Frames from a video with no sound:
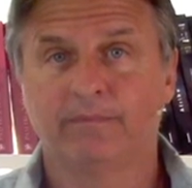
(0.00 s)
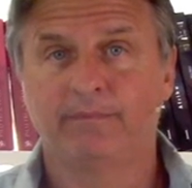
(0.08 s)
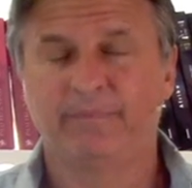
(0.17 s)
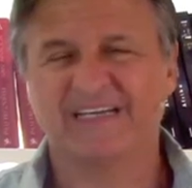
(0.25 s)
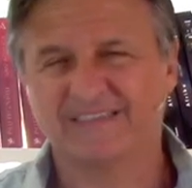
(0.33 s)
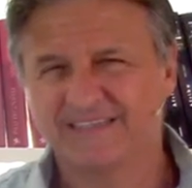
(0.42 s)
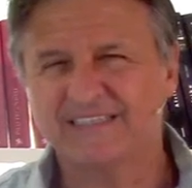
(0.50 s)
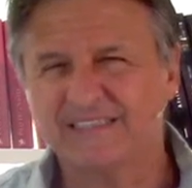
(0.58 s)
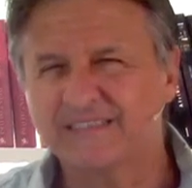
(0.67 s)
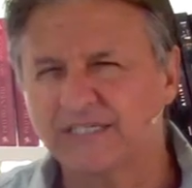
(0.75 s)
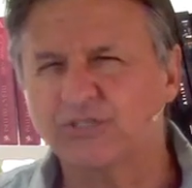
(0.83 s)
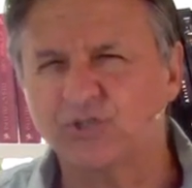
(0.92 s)
because this
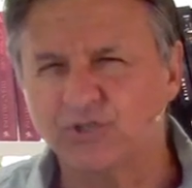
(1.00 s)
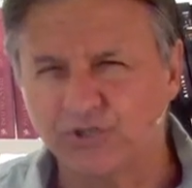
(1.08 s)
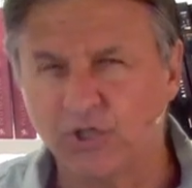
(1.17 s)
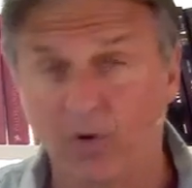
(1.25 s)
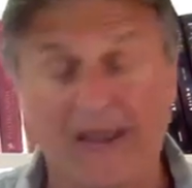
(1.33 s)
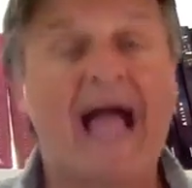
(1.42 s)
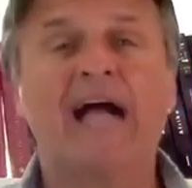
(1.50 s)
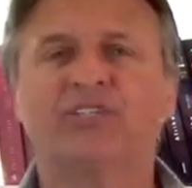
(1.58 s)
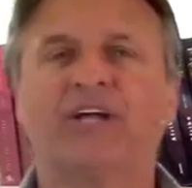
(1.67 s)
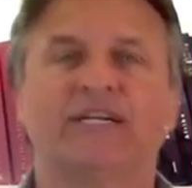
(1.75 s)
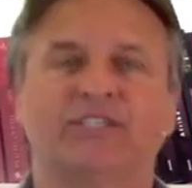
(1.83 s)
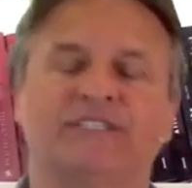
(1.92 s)
is such a joke.
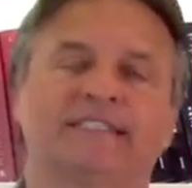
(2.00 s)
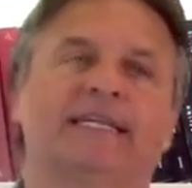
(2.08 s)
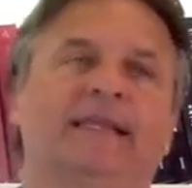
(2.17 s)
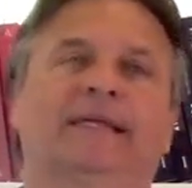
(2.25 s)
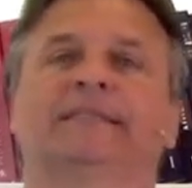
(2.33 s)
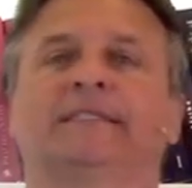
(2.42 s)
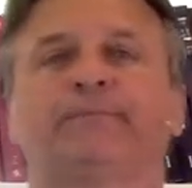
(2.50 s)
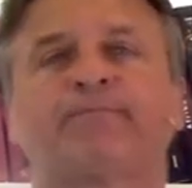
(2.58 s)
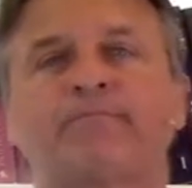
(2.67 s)
Actually, I should say this.